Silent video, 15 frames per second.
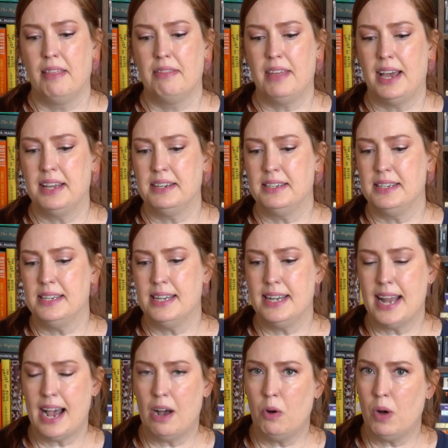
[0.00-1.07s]
that
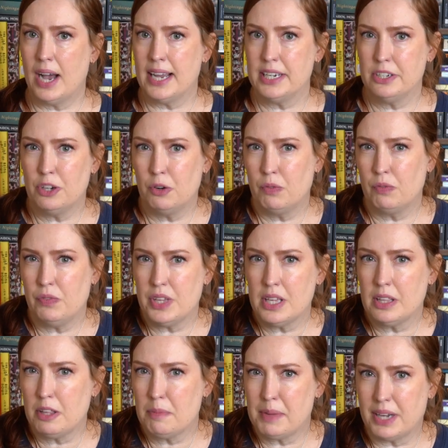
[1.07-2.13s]
now I don't
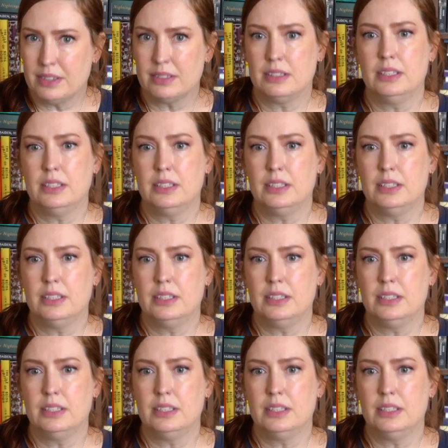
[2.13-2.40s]
feel about